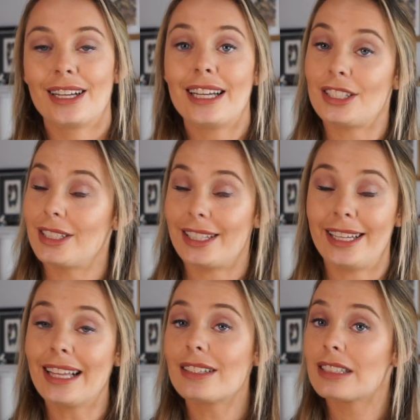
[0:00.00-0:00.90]

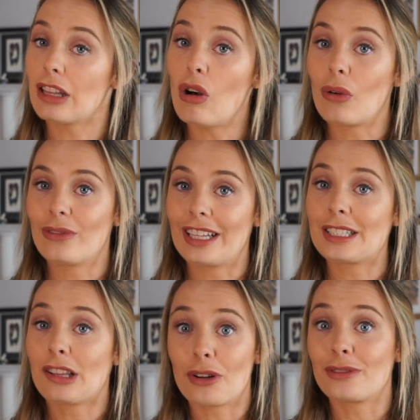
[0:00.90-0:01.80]
England's long.
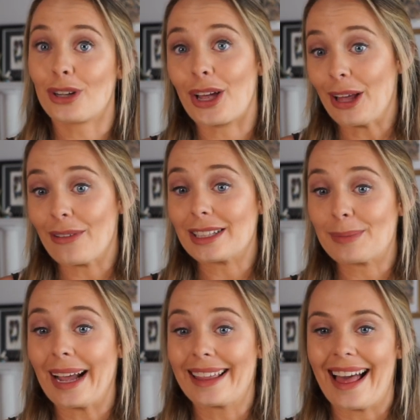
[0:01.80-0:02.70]
There's a lot of shocking events
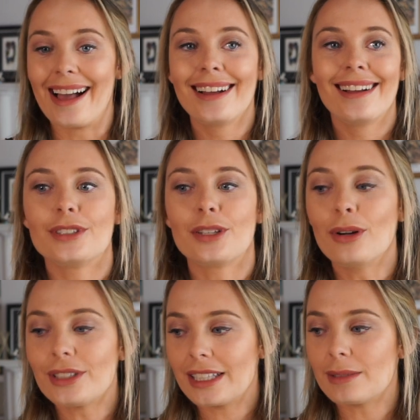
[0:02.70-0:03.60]
back there. So
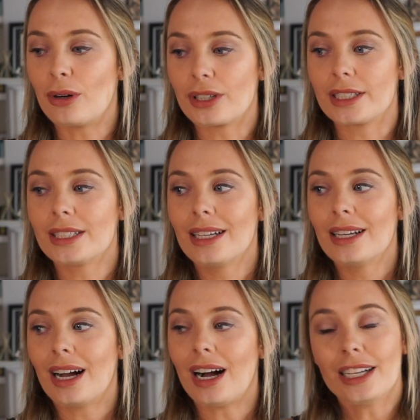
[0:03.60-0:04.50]
most of these are modern.
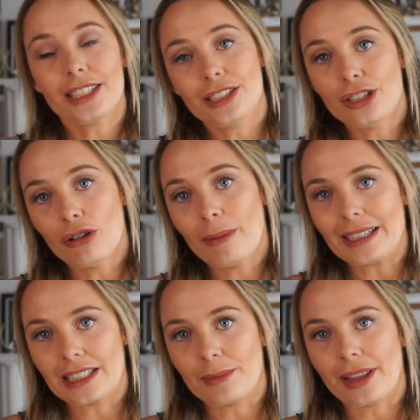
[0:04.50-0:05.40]
I didn't know
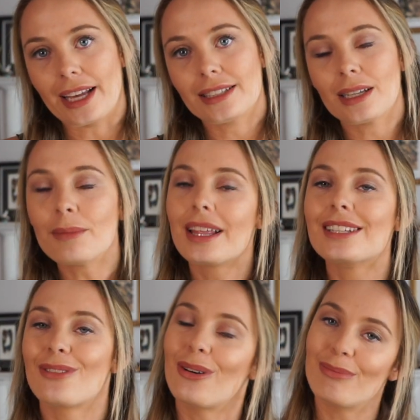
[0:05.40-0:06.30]
about some of these. Some of
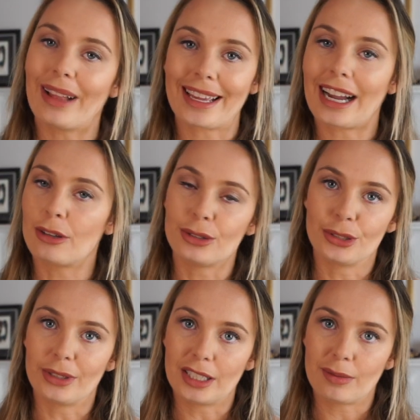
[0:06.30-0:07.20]
these, like, I couldn't
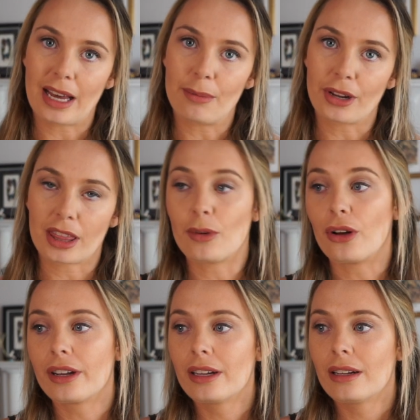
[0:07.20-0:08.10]
do a list without putting them
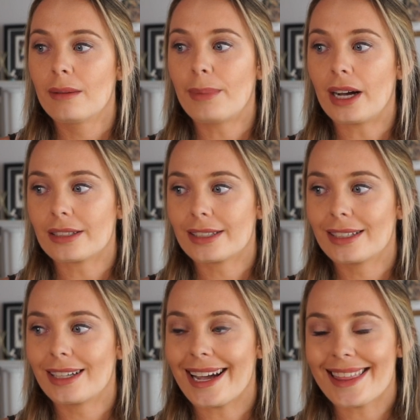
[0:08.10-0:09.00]
on,
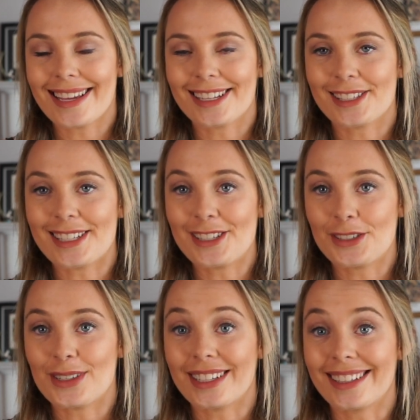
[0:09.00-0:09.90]
but I think it's
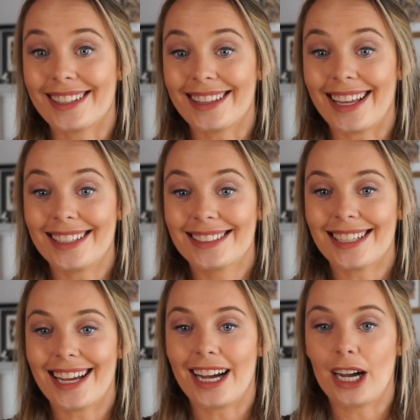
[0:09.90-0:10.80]
interesting
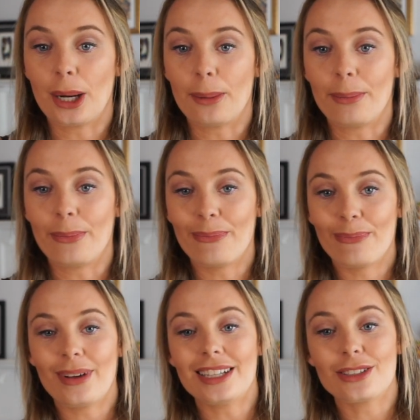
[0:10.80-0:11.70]
nonetheless. And
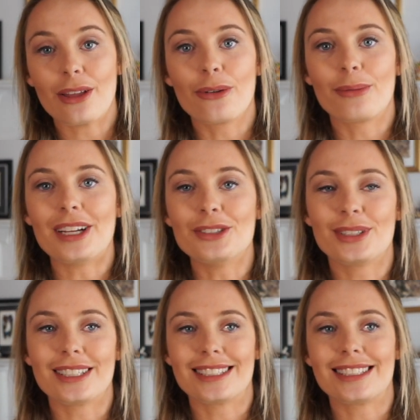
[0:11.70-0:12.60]
so I thought it'd be
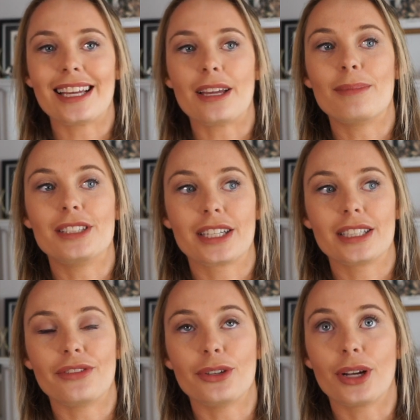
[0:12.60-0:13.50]
interesting to see,
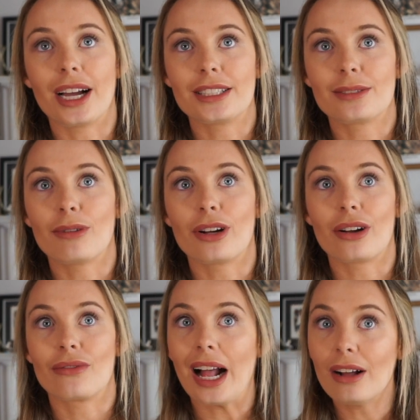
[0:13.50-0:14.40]
particularly if you guys were
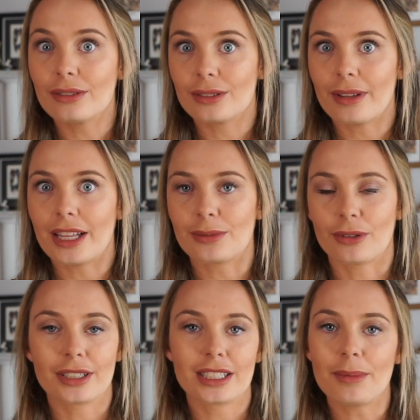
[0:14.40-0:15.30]
around when these were
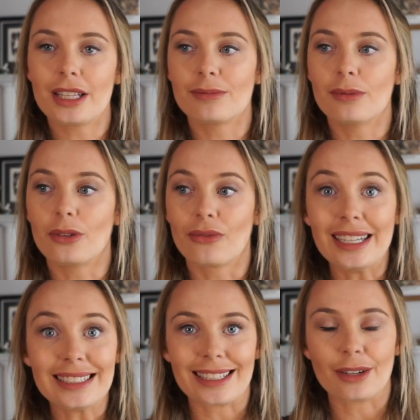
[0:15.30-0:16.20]
on, because some of these were more
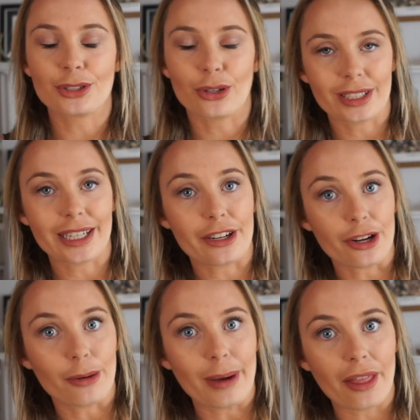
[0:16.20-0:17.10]
recent. I was shocked I didn't
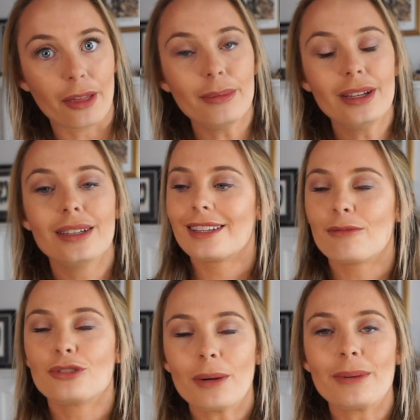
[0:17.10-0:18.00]
know about them.
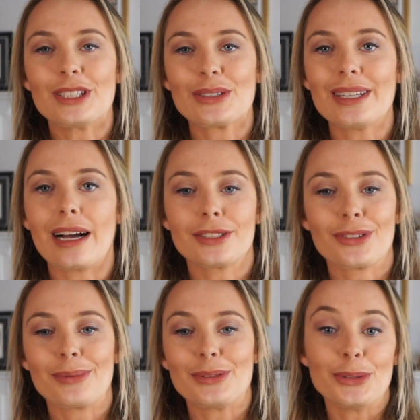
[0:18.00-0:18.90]
We'll jump into it. I don't
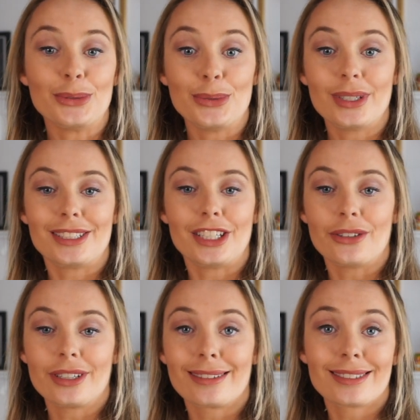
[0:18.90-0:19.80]
want to be too
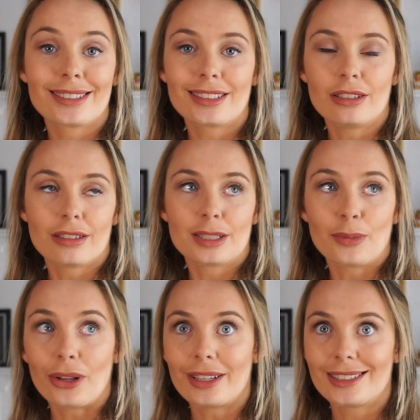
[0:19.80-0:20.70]
cheery because look,
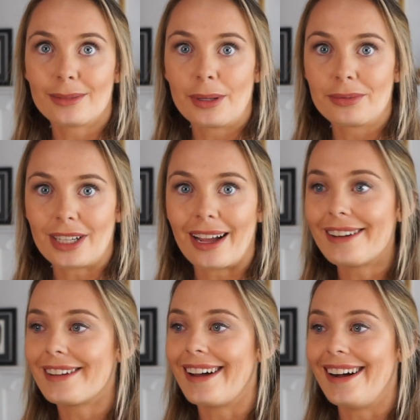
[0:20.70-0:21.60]
spoilers, some people
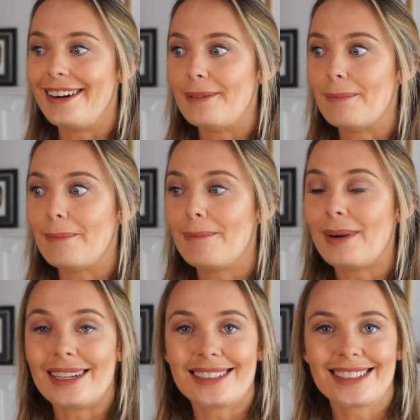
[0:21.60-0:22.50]
died.
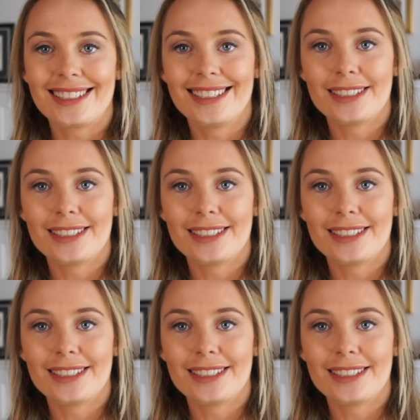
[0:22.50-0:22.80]
But